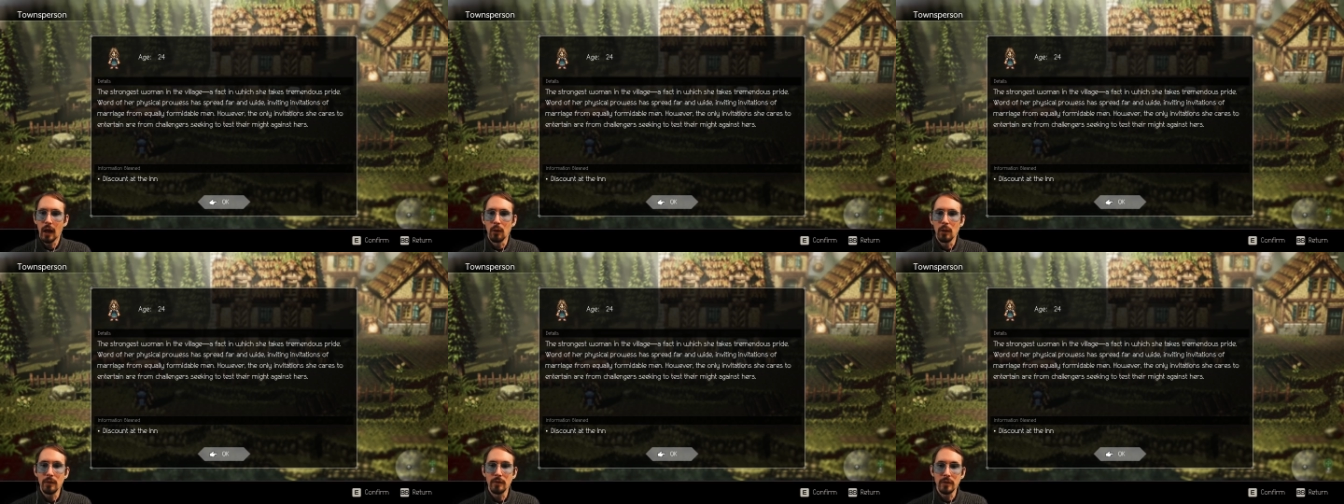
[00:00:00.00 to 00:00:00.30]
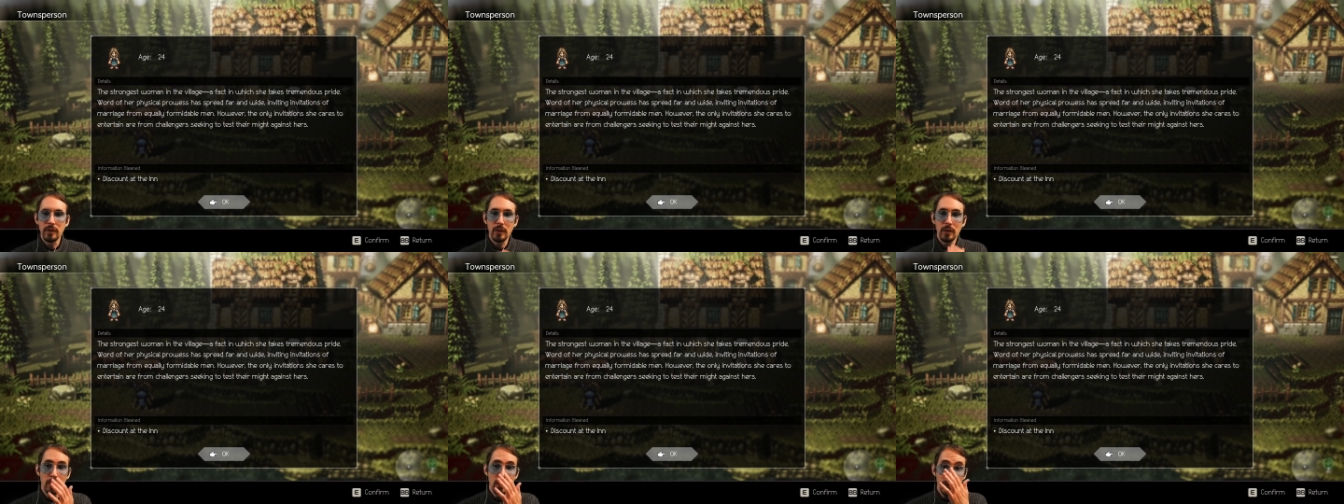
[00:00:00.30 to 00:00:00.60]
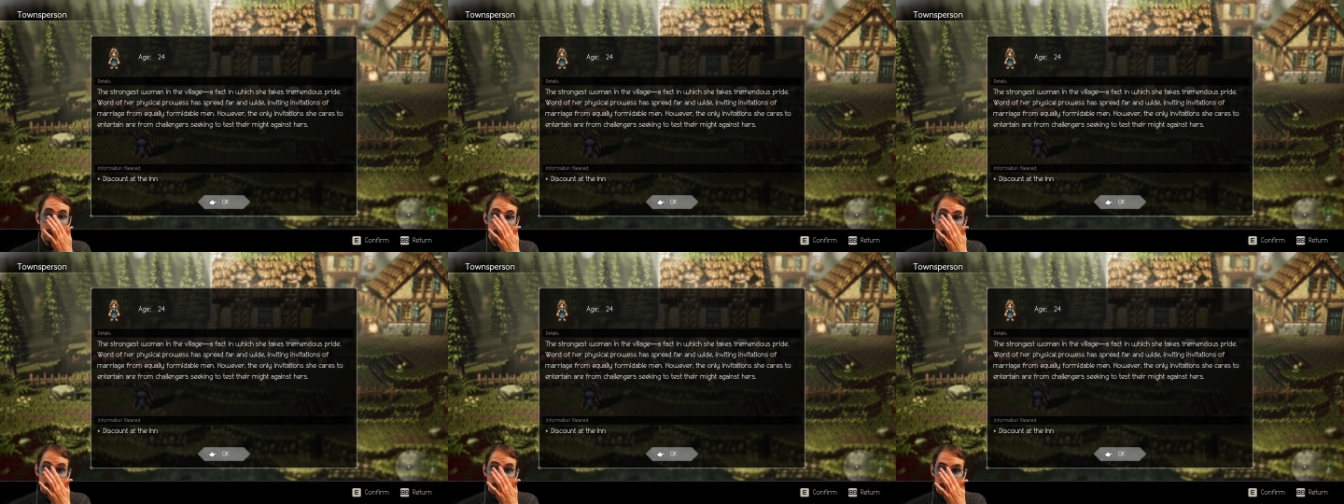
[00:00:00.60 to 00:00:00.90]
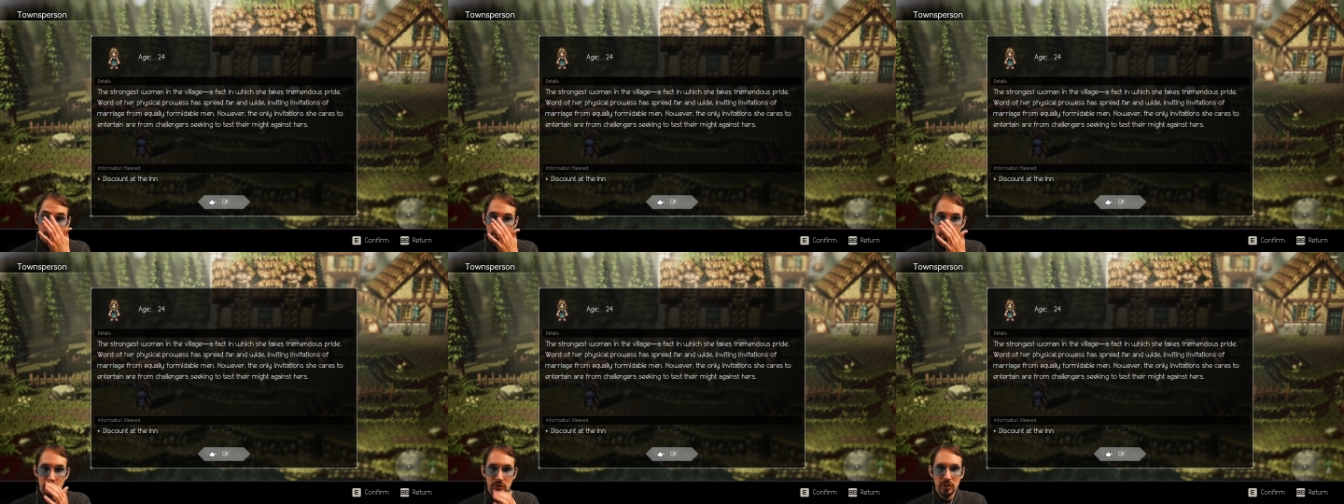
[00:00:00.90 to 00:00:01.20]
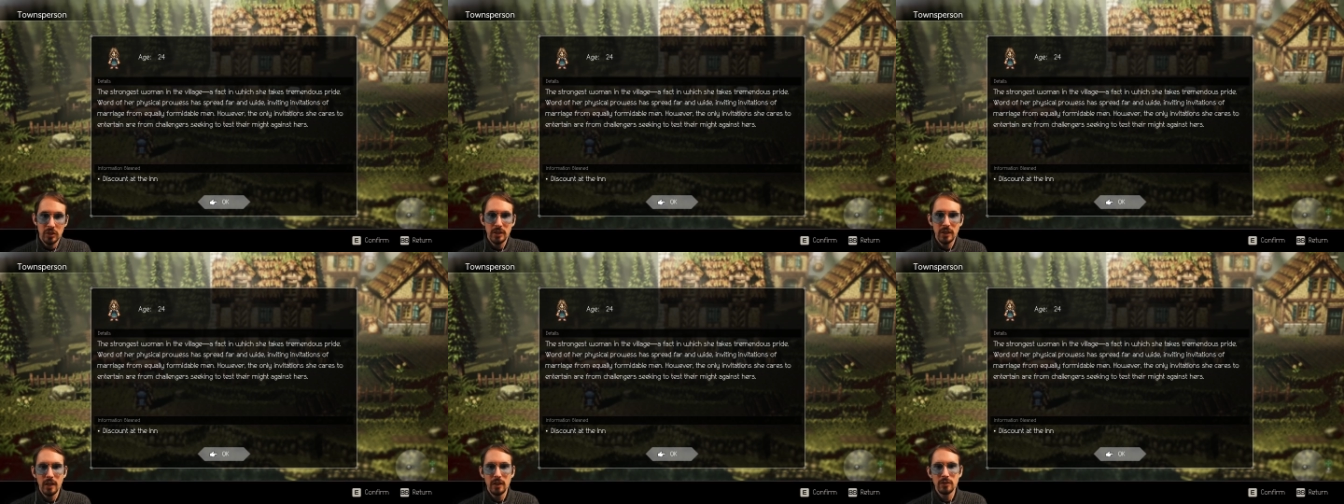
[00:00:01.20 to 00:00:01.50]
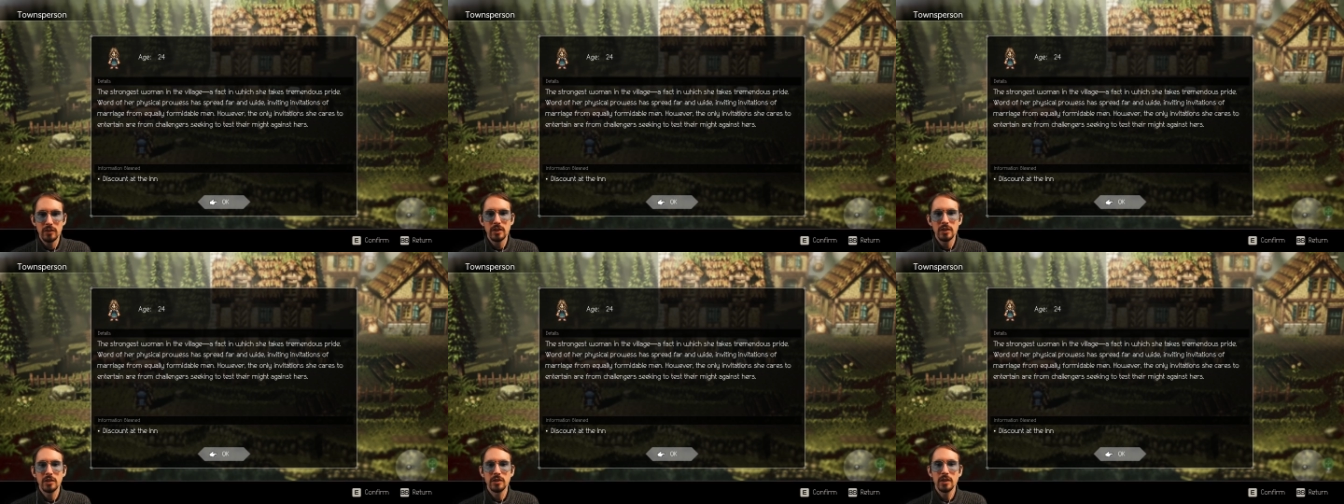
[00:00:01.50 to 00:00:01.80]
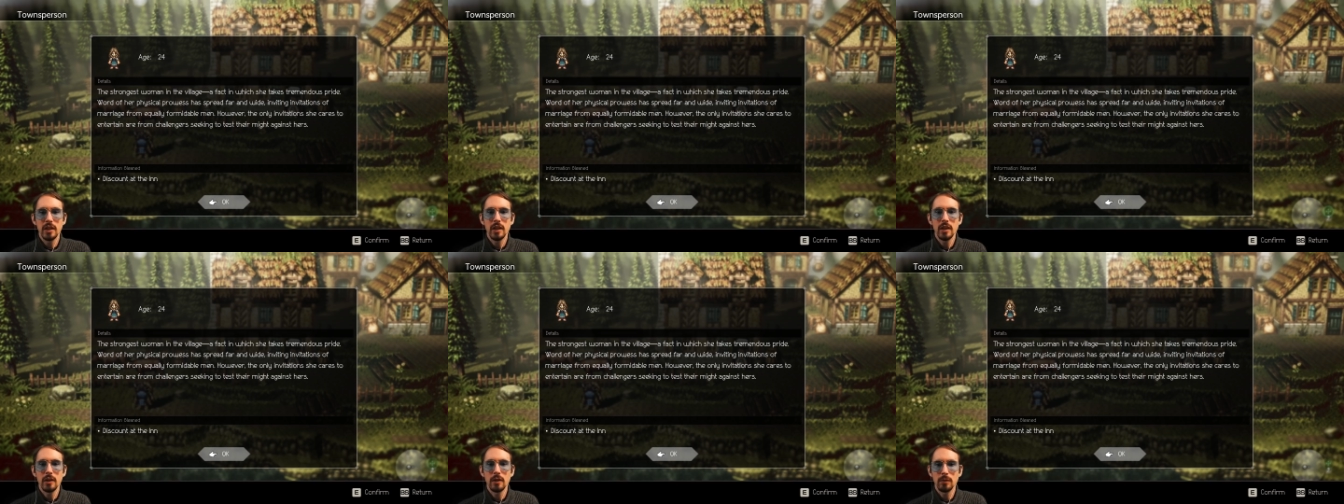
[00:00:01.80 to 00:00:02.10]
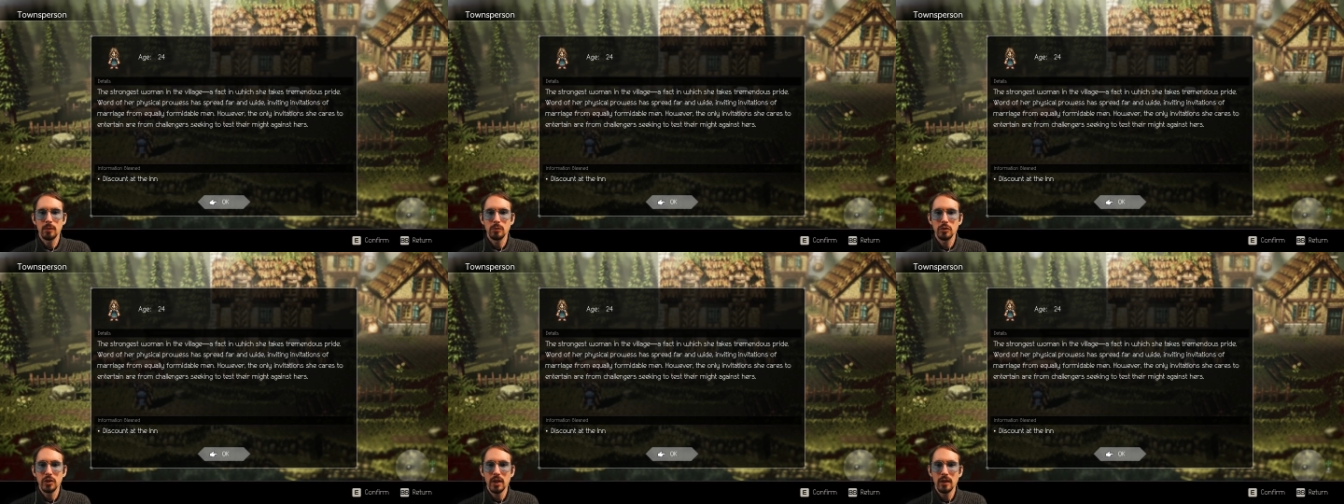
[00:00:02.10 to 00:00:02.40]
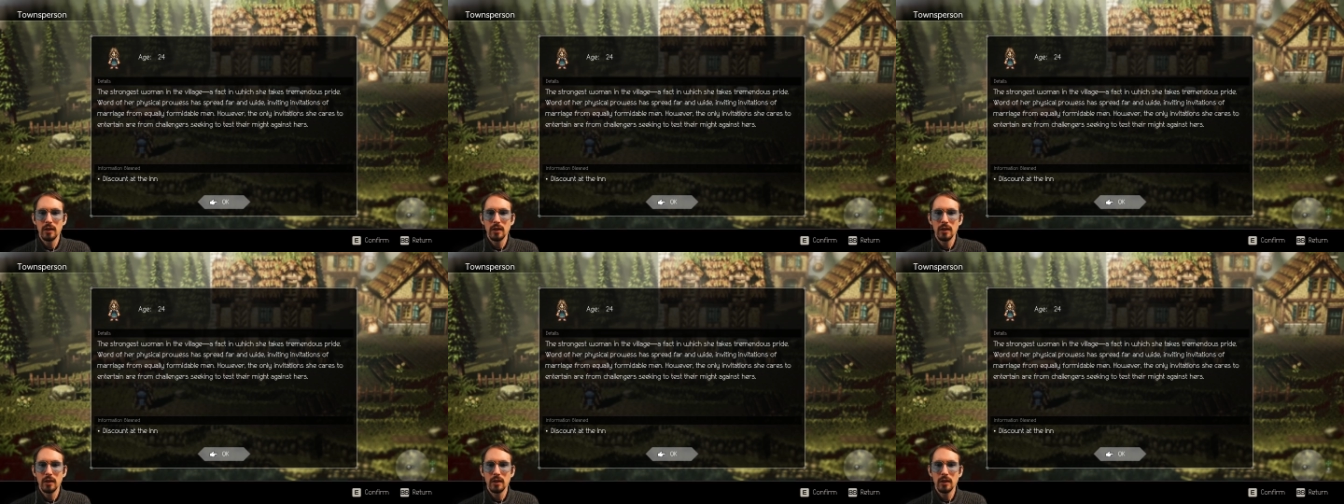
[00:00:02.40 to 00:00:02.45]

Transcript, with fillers: However, the only invitations she cares to entertain are from